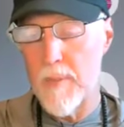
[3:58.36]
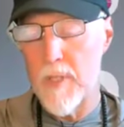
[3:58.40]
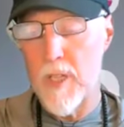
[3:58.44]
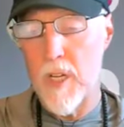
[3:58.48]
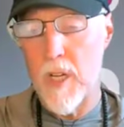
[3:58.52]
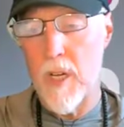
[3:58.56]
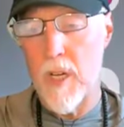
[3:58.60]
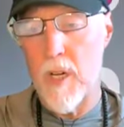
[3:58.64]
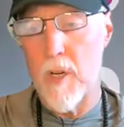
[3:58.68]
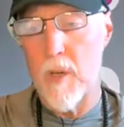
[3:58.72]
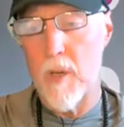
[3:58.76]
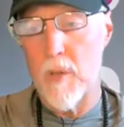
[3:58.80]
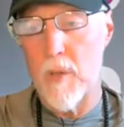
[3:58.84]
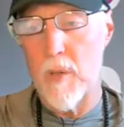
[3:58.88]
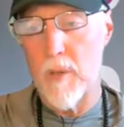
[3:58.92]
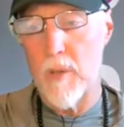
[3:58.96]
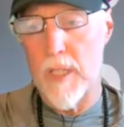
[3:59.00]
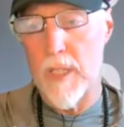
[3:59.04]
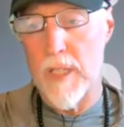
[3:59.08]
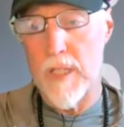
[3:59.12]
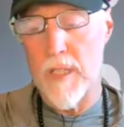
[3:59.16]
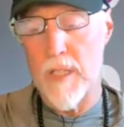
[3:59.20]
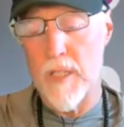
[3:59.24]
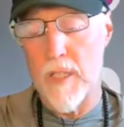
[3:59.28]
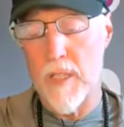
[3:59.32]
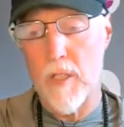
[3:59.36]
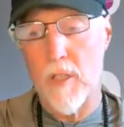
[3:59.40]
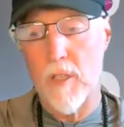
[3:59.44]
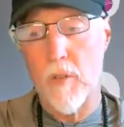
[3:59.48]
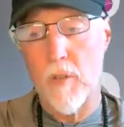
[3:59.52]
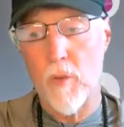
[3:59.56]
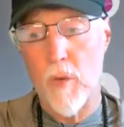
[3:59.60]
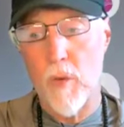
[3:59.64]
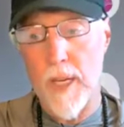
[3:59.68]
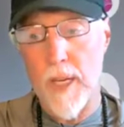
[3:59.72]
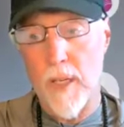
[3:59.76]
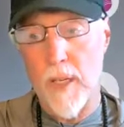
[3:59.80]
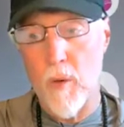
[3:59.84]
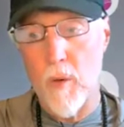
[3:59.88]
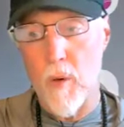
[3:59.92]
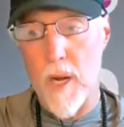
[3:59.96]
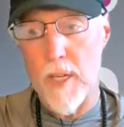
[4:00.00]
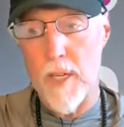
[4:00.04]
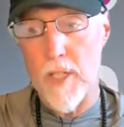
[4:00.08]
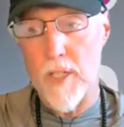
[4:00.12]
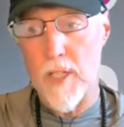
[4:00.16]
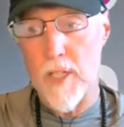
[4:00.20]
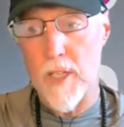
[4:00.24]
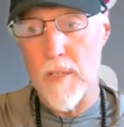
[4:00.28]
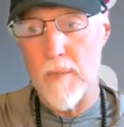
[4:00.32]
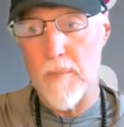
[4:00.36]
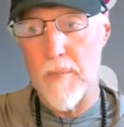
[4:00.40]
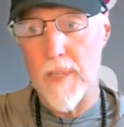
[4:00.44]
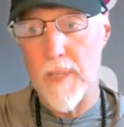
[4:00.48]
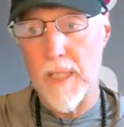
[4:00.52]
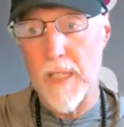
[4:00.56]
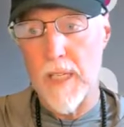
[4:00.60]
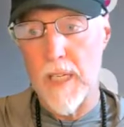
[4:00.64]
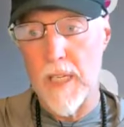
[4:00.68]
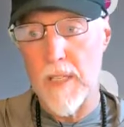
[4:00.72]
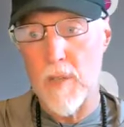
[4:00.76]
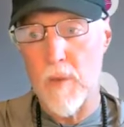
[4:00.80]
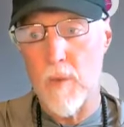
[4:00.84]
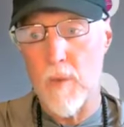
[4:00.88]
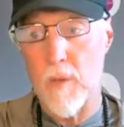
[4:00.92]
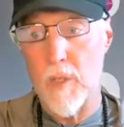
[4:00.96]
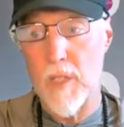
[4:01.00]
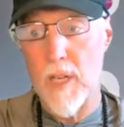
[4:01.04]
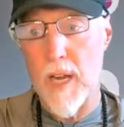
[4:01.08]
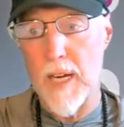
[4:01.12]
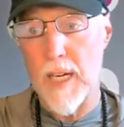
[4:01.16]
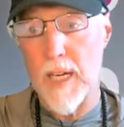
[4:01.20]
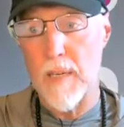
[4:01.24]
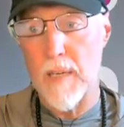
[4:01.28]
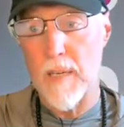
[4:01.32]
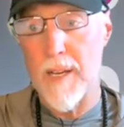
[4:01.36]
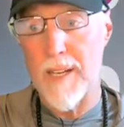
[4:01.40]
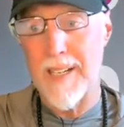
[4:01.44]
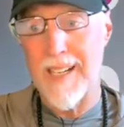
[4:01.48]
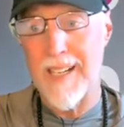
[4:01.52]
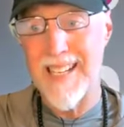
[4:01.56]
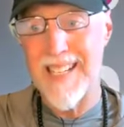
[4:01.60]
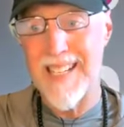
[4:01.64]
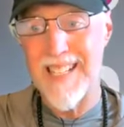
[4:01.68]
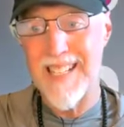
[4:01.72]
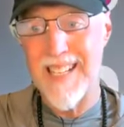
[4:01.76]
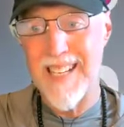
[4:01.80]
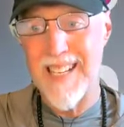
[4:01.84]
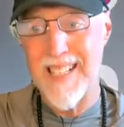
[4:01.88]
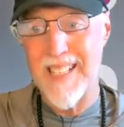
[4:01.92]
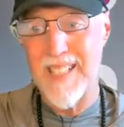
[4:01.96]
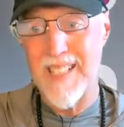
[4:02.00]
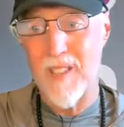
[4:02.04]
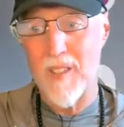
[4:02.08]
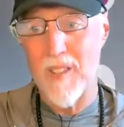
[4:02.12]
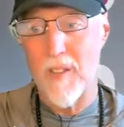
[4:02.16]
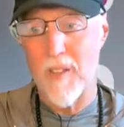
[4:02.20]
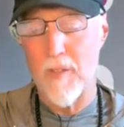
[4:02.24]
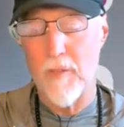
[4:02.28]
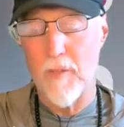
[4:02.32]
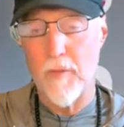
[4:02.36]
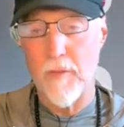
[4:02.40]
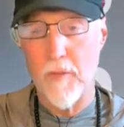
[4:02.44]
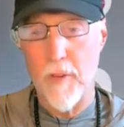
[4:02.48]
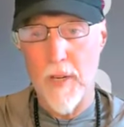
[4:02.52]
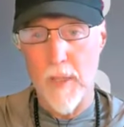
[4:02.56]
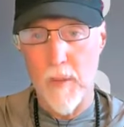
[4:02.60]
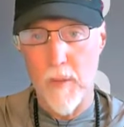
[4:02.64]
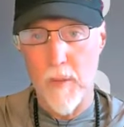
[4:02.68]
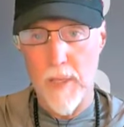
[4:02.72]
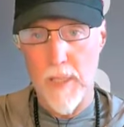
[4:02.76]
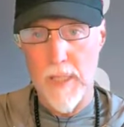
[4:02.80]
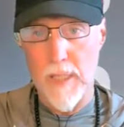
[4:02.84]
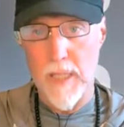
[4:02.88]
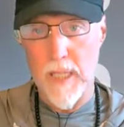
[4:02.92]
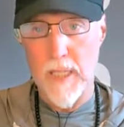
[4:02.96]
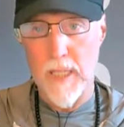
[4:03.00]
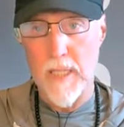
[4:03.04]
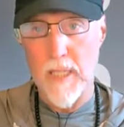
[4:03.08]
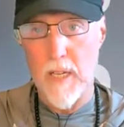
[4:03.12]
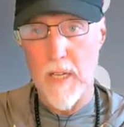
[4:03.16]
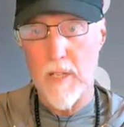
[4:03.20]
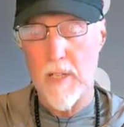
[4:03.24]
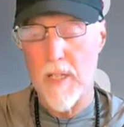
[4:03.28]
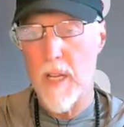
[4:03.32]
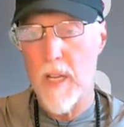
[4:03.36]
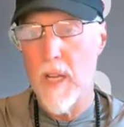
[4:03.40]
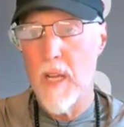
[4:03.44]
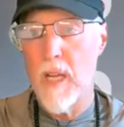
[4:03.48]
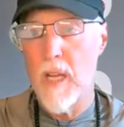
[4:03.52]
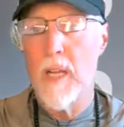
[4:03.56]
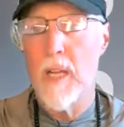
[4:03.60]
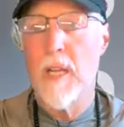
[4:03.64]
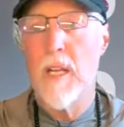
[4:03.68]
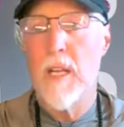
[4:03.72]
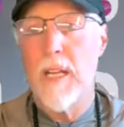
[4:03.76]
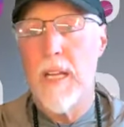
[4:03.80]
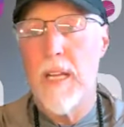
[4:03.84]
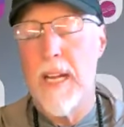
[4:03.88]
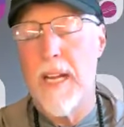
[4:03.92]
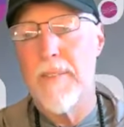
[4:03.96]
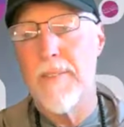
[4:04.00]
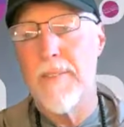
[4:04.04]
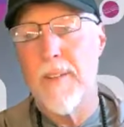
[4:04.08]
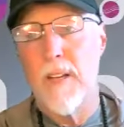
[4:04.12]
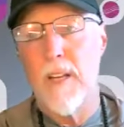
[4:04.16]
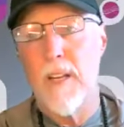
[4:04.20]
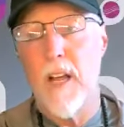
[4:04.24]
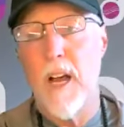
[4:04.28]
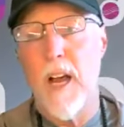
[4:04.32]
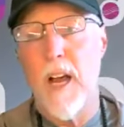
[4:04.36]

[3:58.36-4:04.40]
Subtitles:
So this is a great question because when we're talking about identical frequencies, there's in the